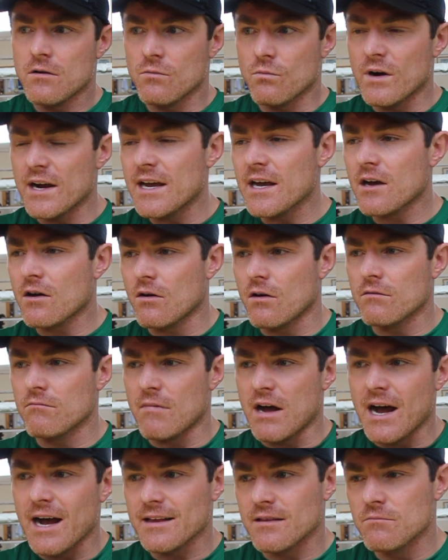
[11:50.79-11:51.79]
work on
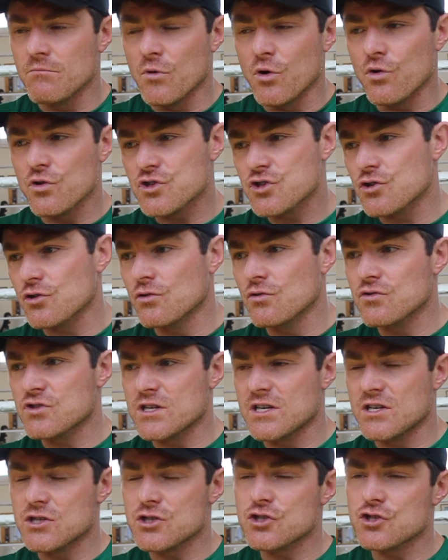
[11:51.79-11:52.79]
adding more tools
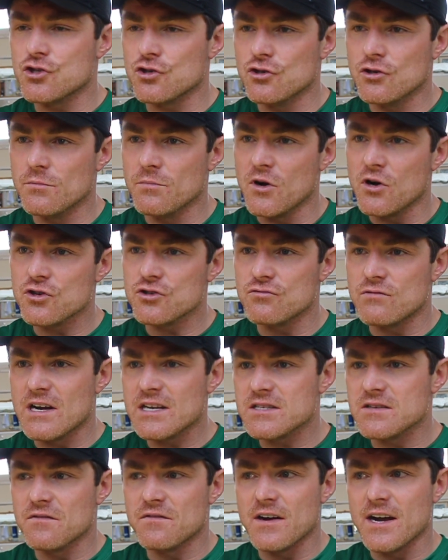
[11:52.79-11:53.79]
in his toolbox,
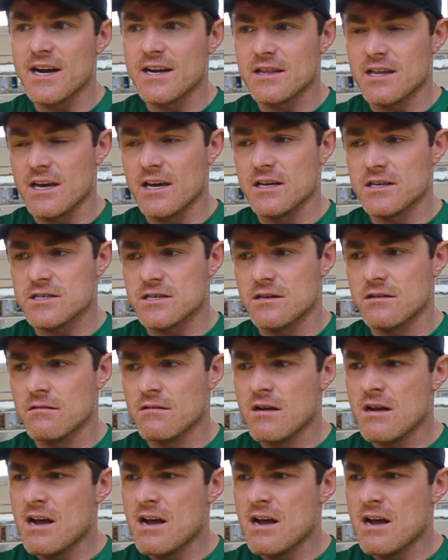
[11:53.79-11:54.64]
rectifying things, and,